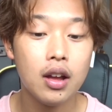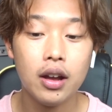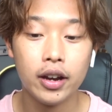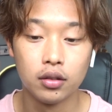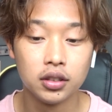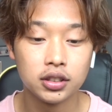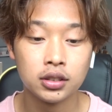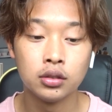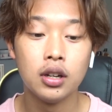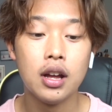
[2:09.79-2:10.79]
And
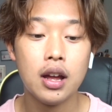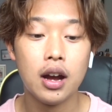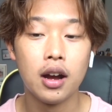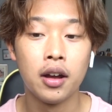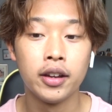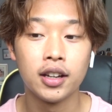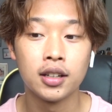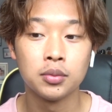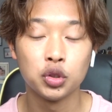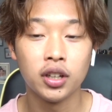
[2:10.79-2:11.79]
also I
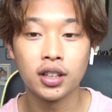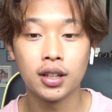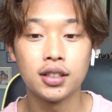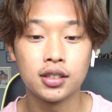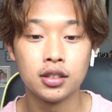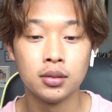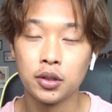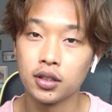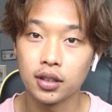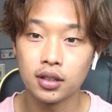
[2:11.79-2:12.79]
am training classical music,